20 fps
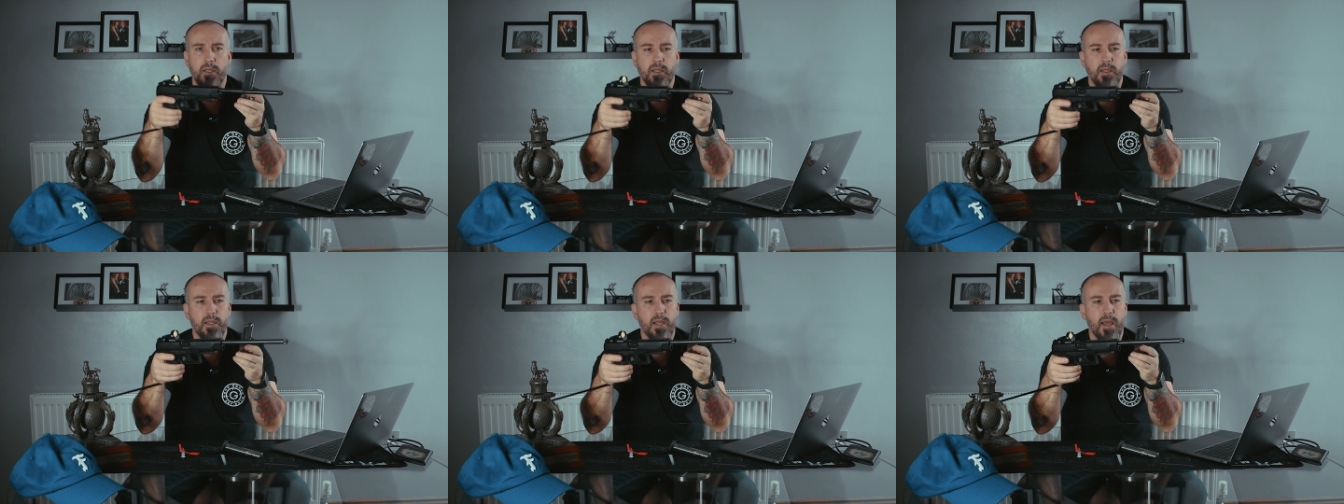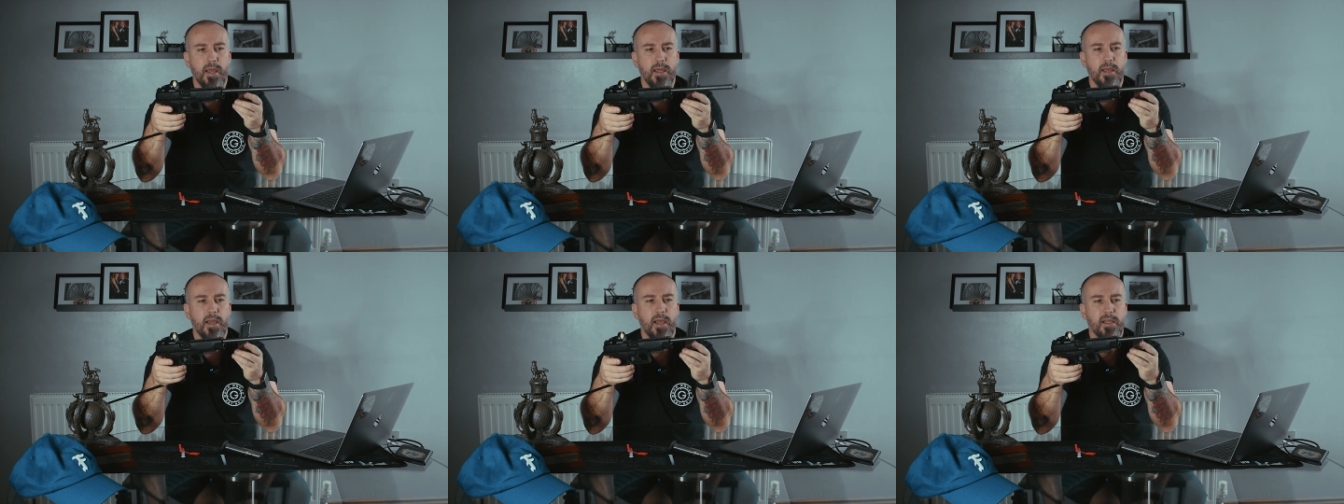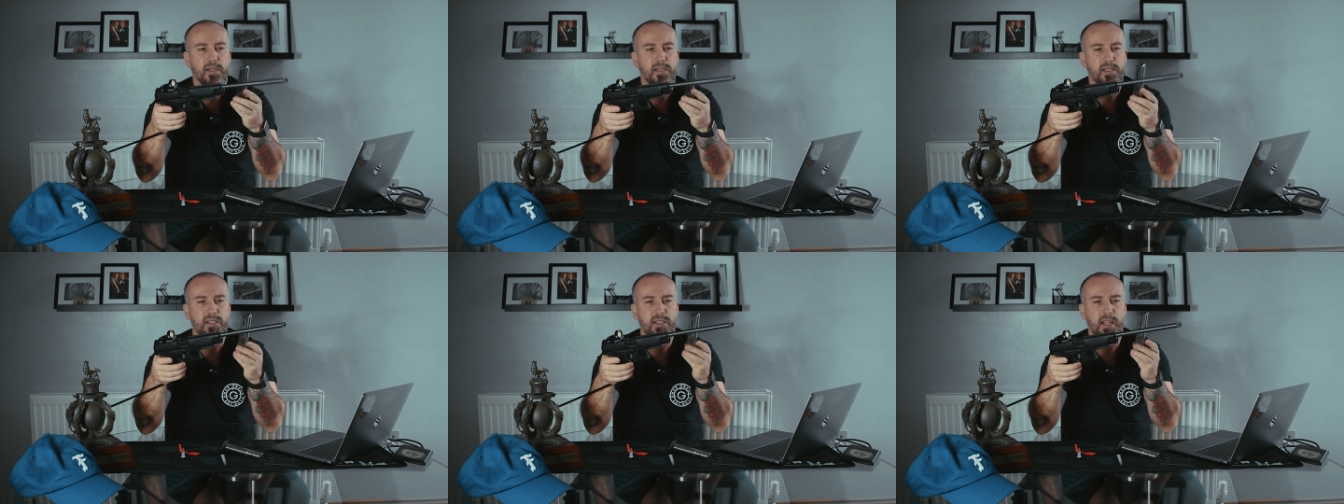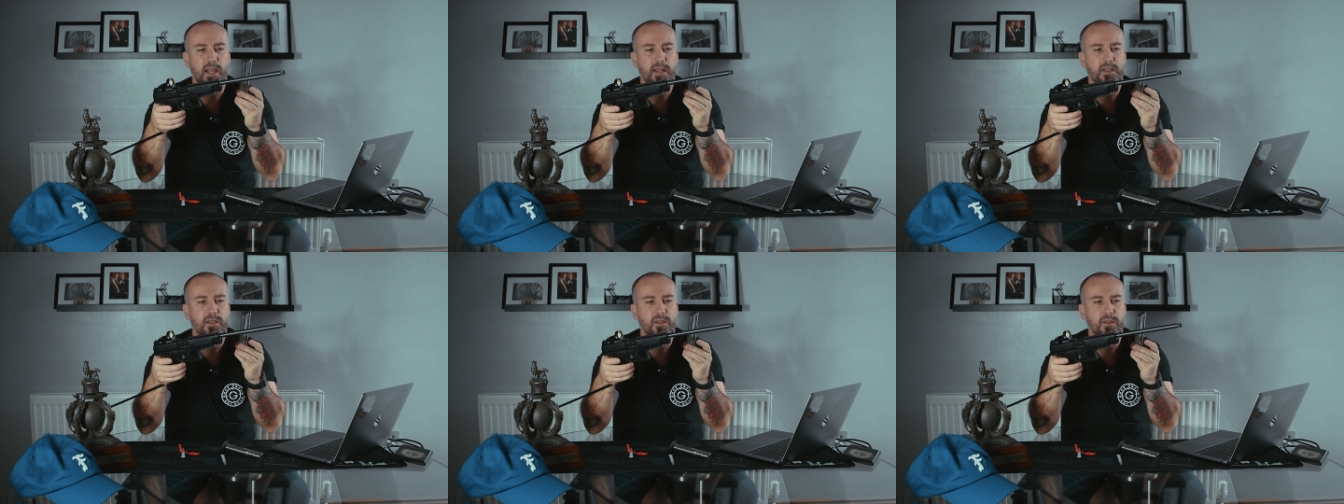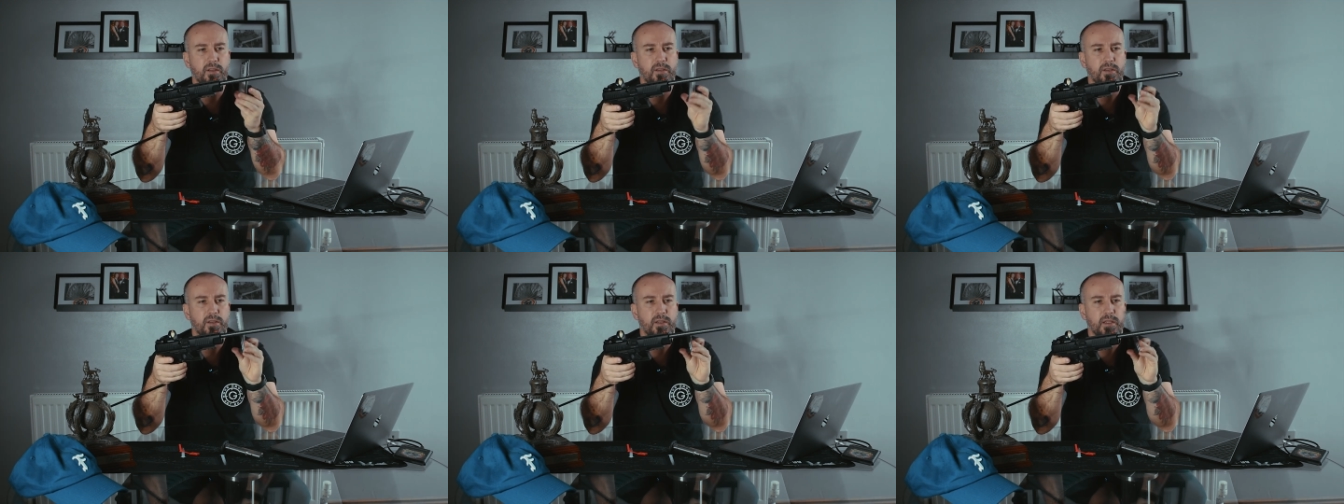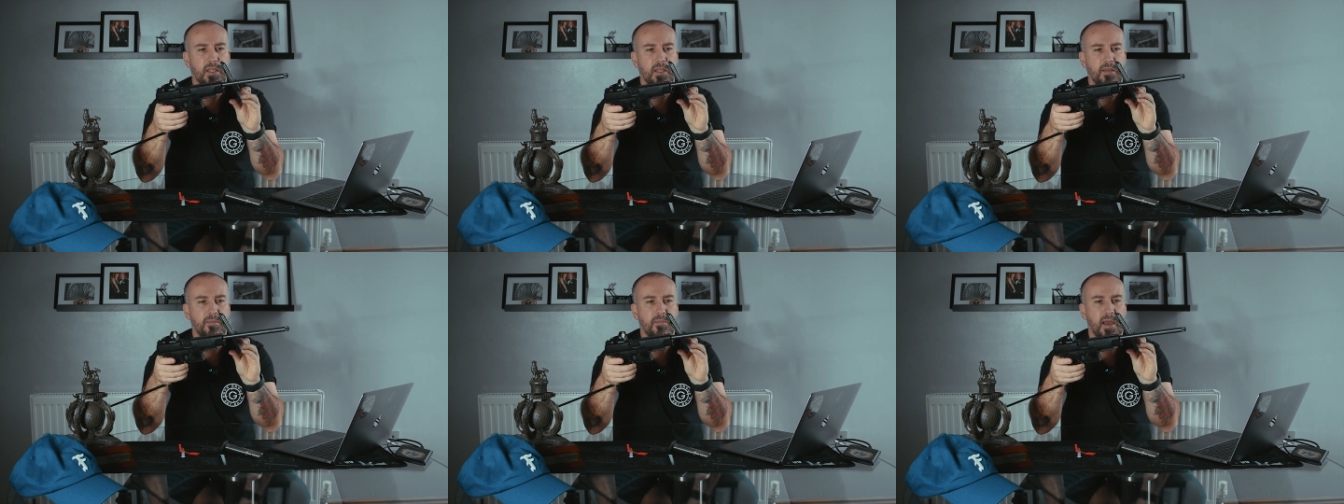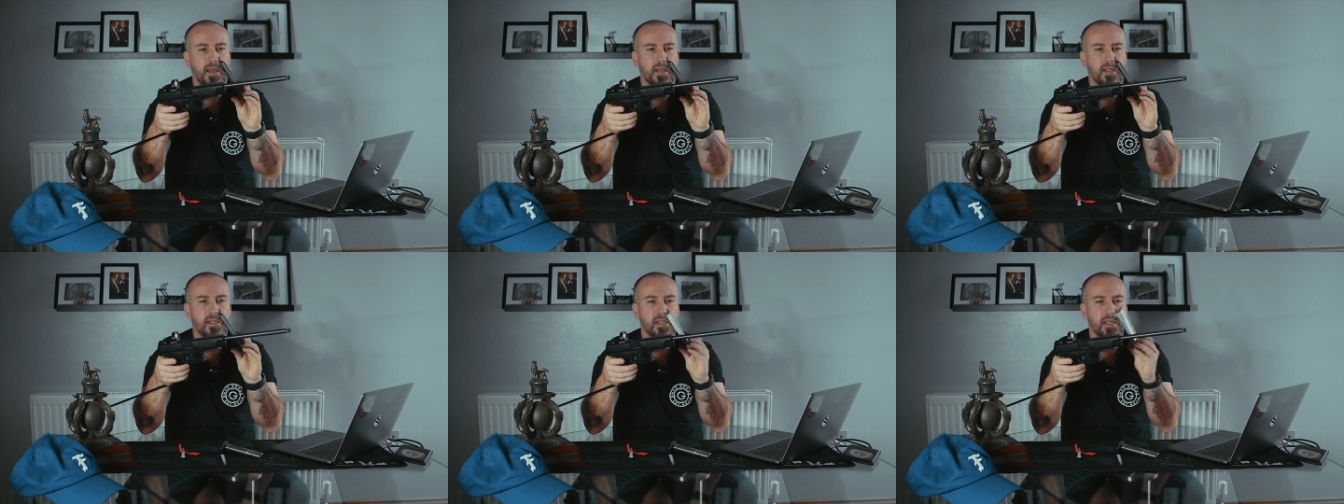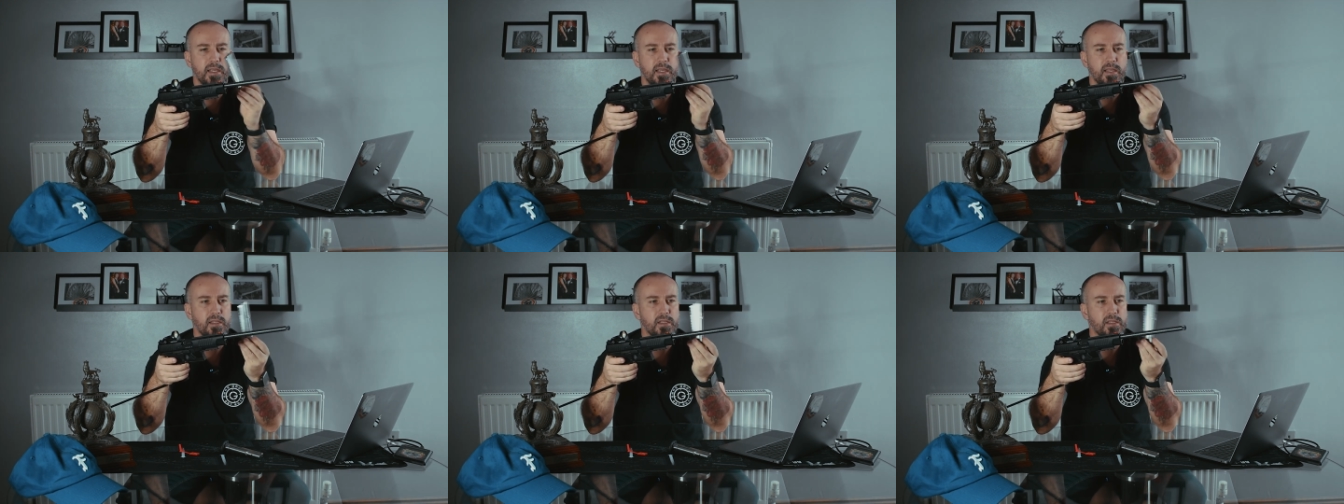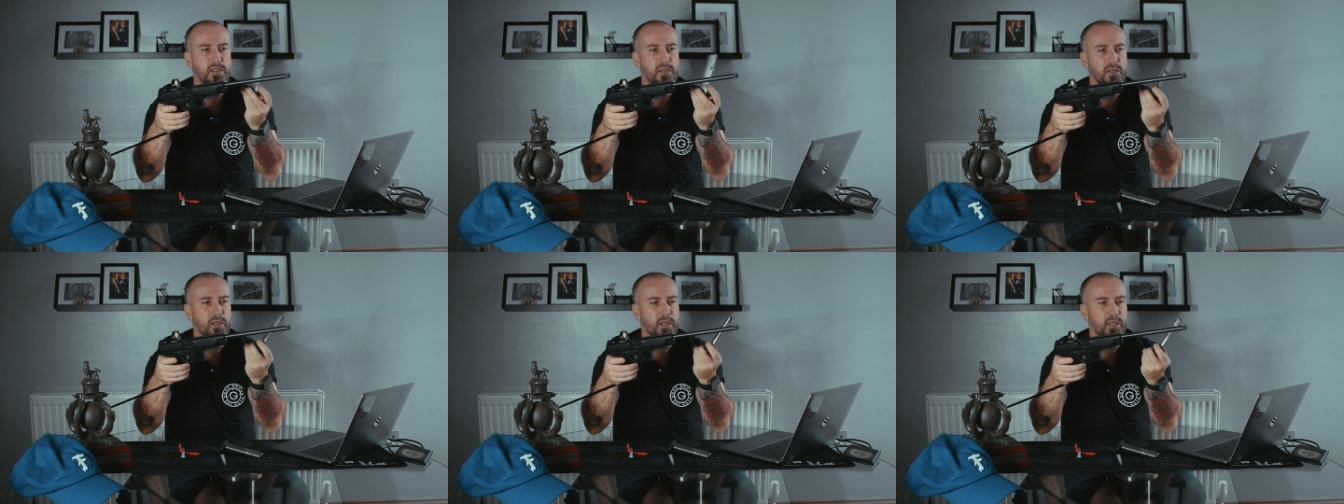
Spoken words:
Okay, as standard, the magazines,